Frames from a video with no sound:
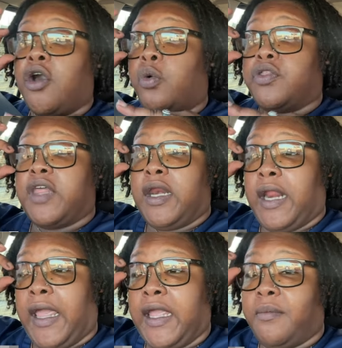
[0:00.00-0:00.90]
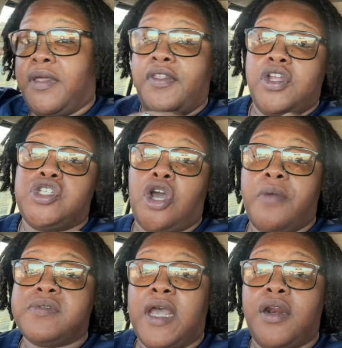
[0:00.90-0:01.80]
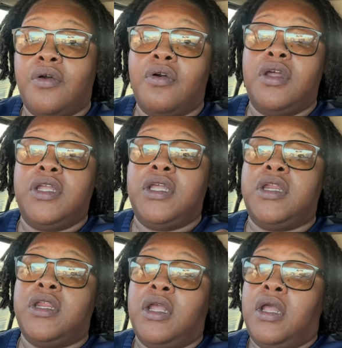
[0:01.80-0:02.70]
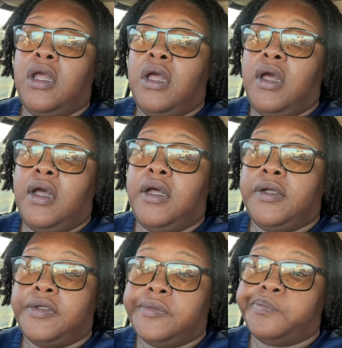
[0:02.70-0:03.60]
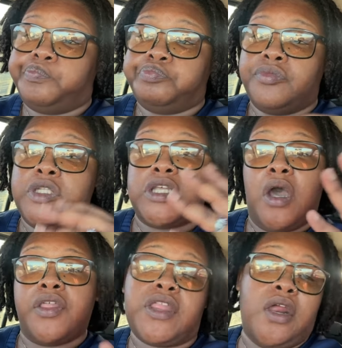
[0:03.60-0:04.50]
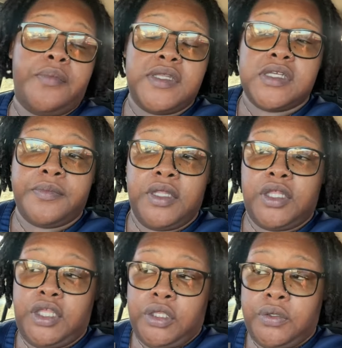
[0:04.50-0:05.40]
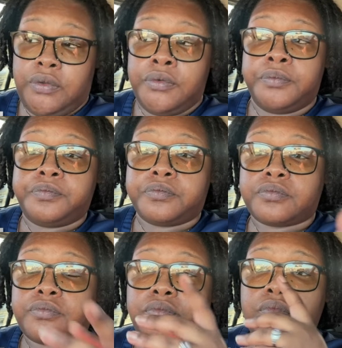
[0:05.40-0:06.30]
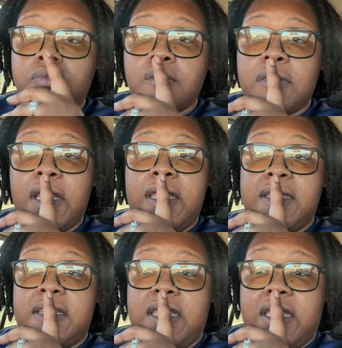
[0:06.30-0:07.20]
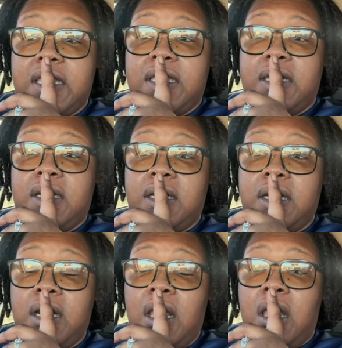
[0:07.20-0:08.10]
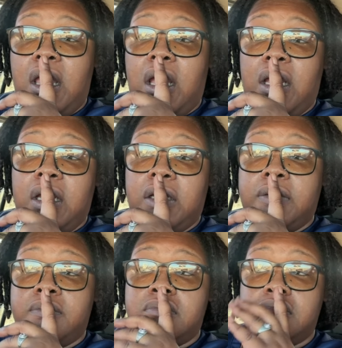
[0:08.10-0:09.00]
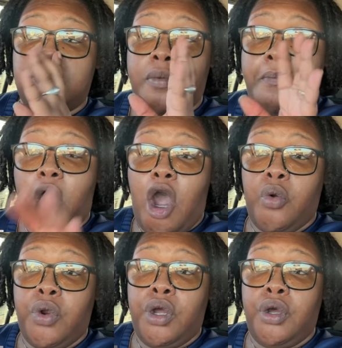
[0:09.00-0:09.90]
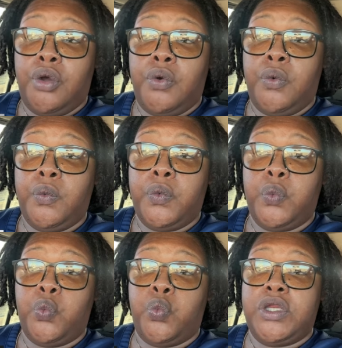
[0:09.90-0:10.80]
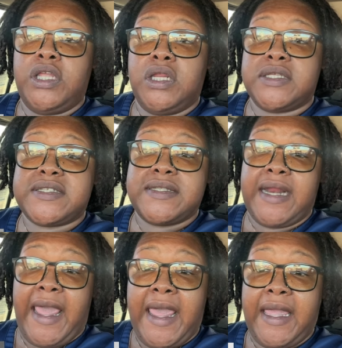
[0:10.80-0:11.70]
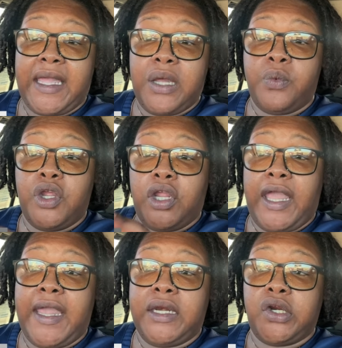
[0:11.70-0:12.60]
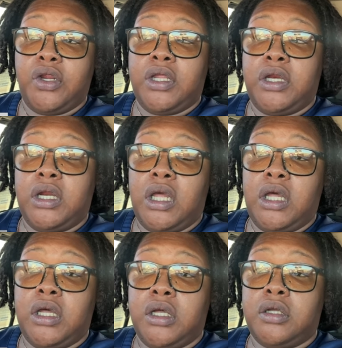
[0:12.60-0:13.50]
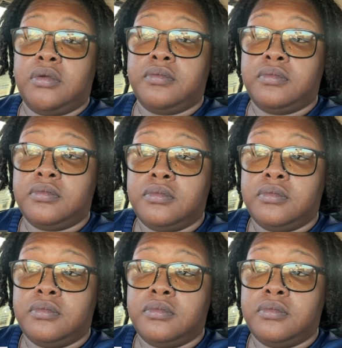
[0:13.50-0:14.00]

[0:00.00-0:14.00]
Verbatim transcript: with their name and their job title on it. Um, so I thought that'd be something cute. And then um, tomorrow we did a snack. We are catering. Um,